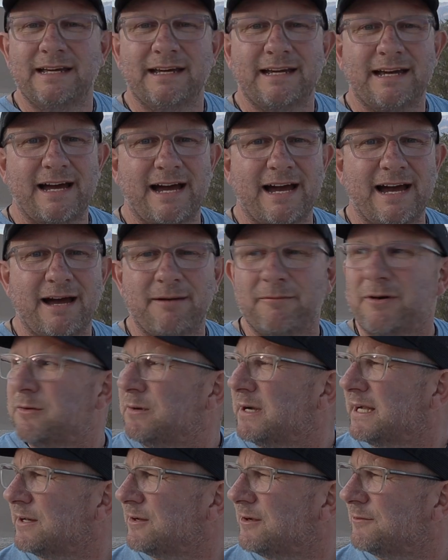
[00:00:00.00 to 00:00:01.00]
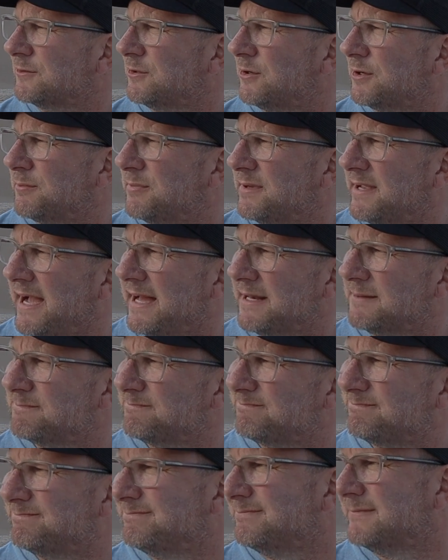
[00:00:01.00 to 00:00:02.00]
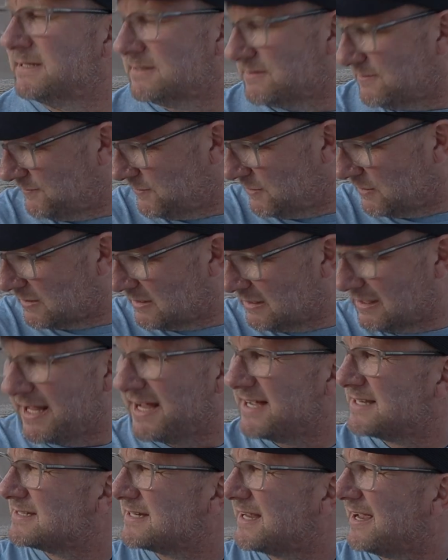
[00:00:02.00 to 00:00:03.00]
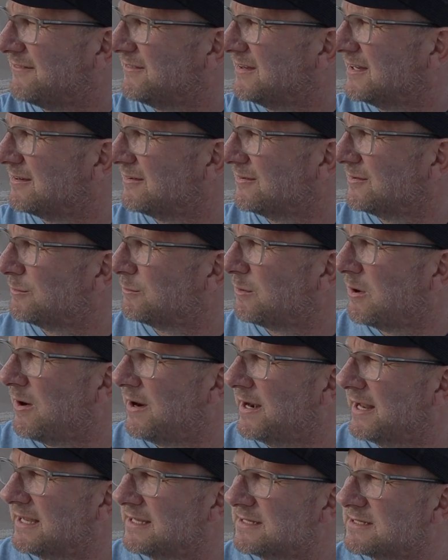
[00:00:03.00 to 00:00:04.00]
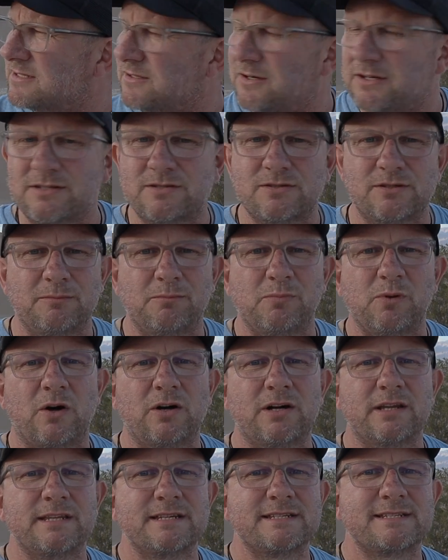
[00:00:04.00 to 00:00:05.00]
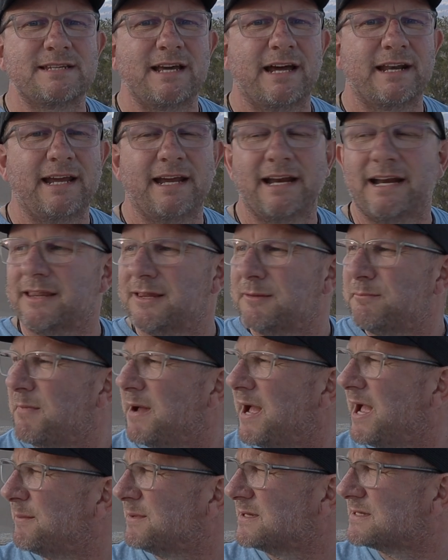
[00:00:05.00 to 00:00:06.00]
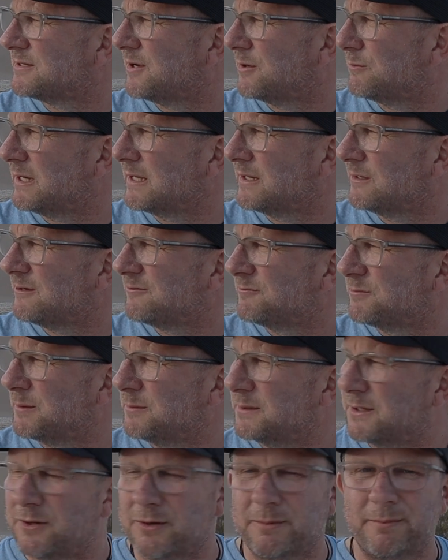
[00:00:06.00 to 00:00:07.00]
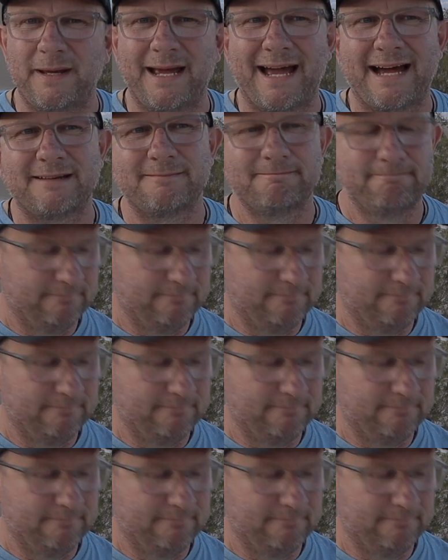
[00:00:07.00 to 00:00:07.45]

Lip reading: I reckon I've got there's a few clouds over here on the right hand side sort of blocking the sun out at the moment, so I reckon I've probably got about